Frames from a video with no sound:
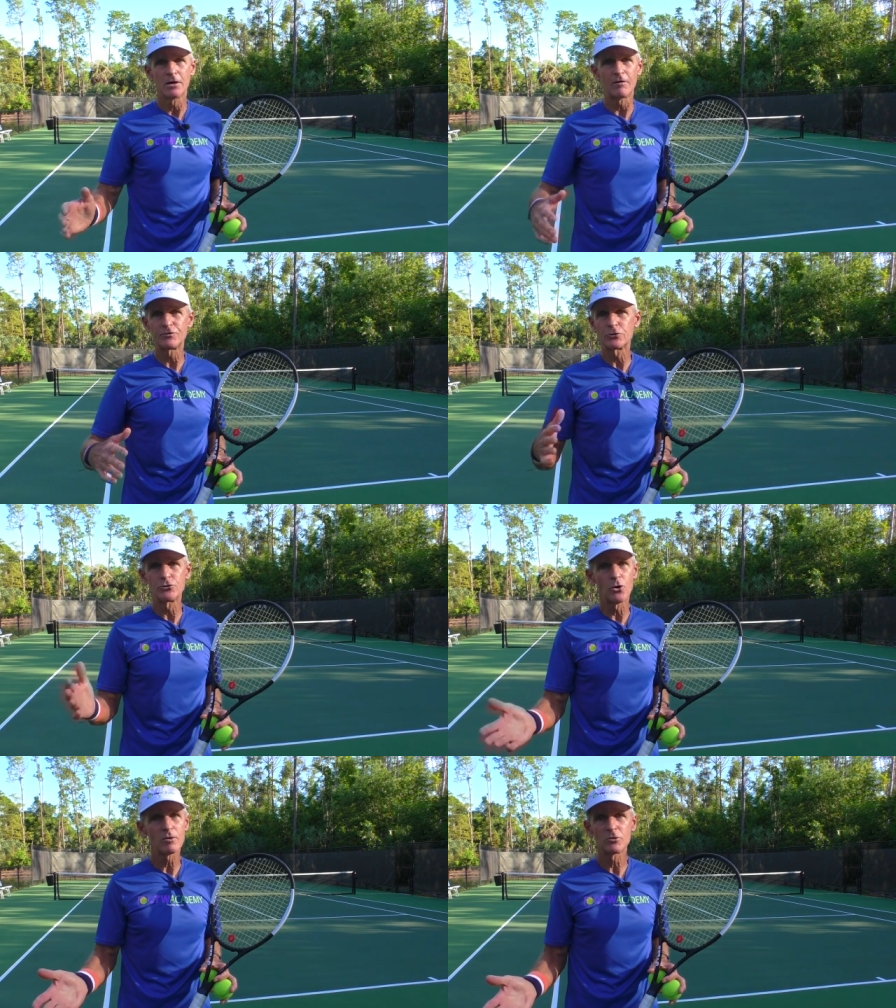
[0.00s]
of your
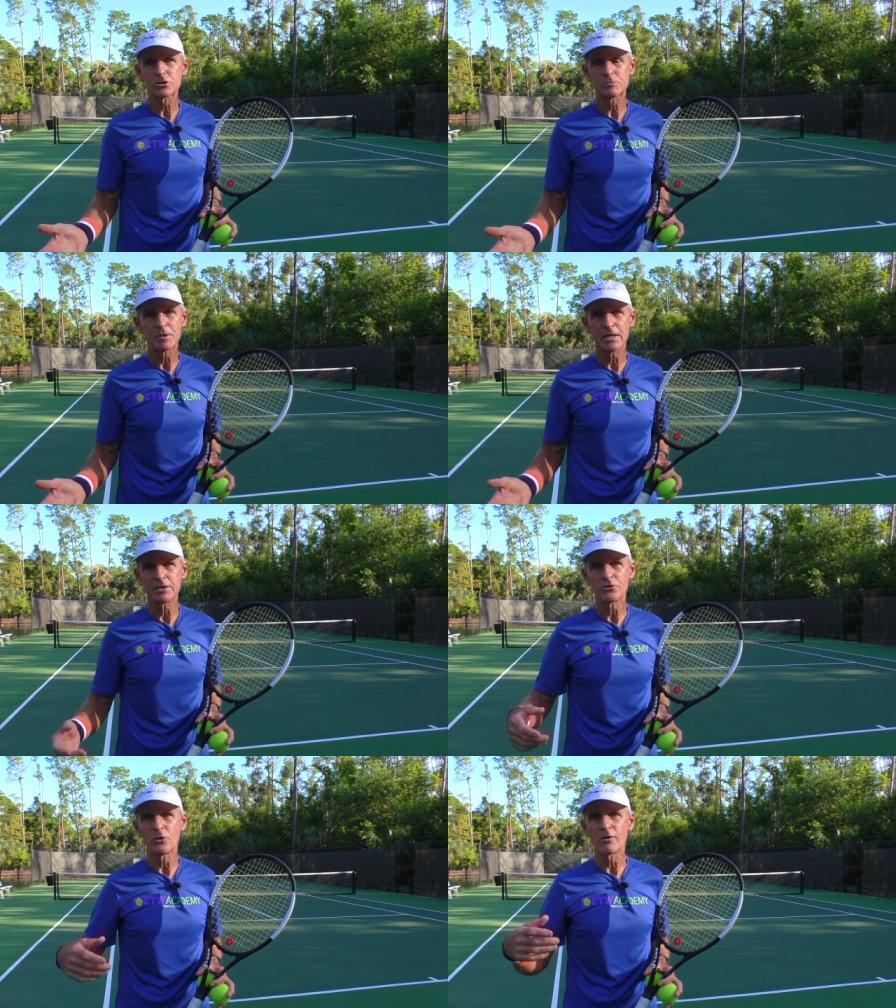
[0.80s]
normal
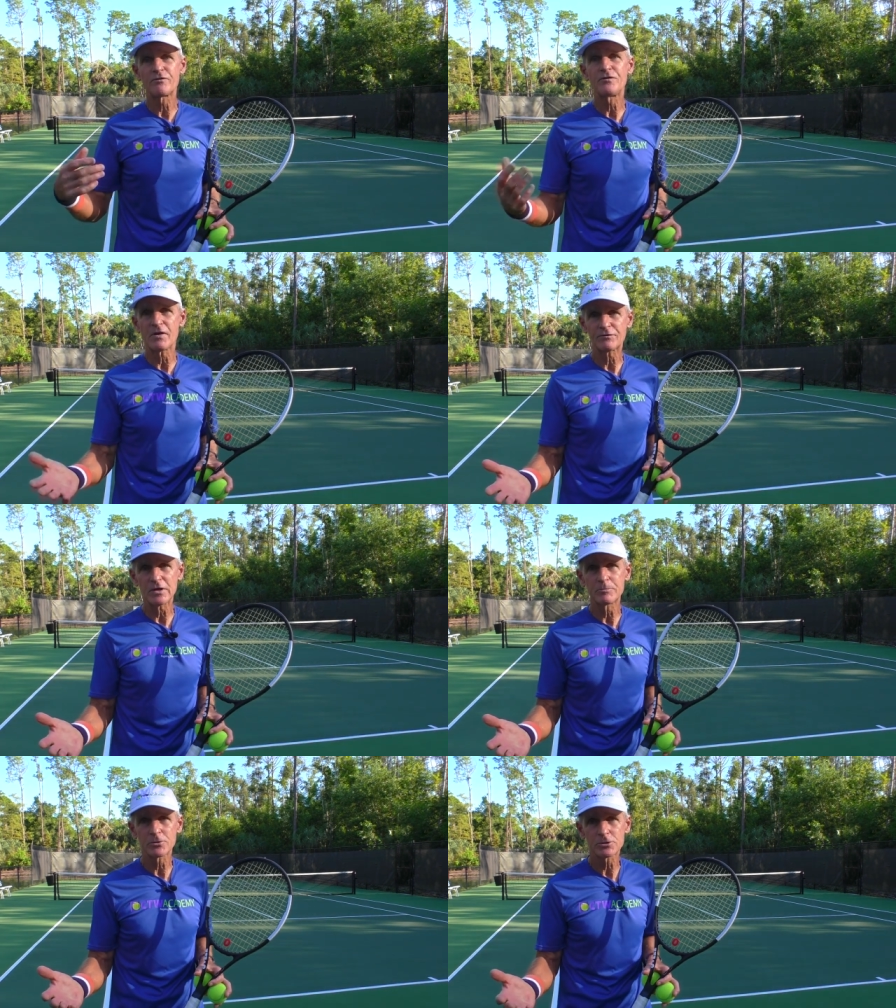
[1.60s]
speed or
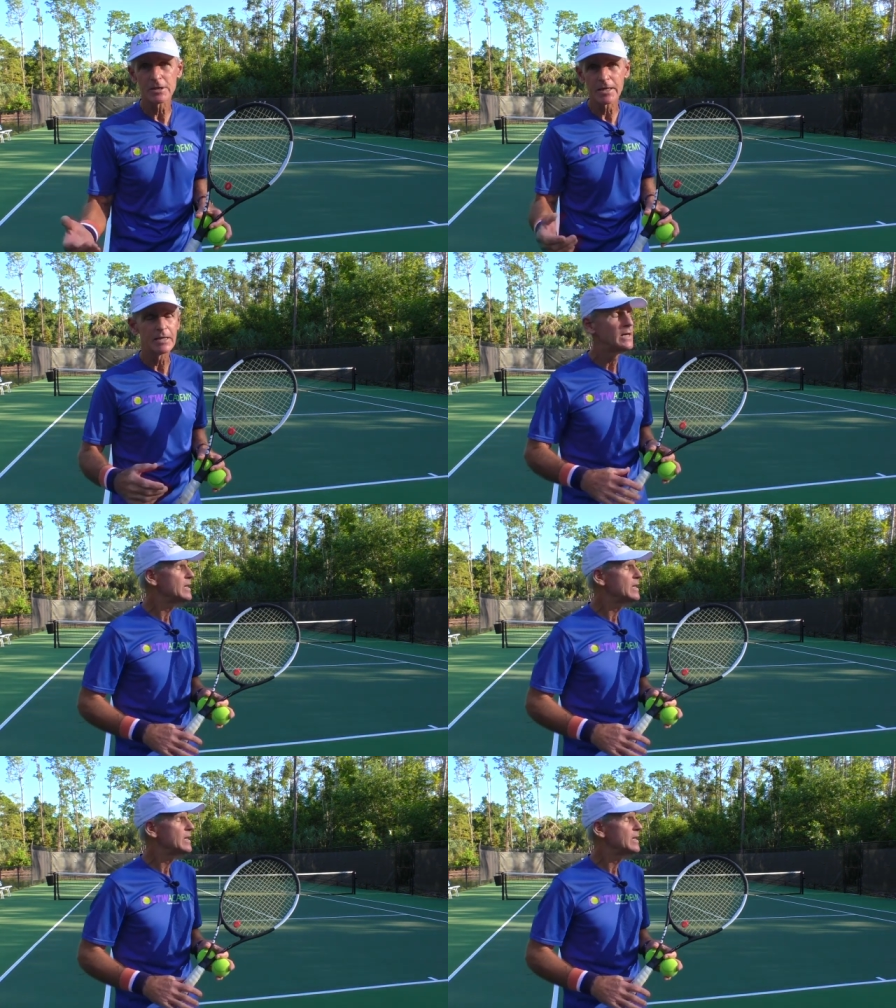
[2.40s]
50%,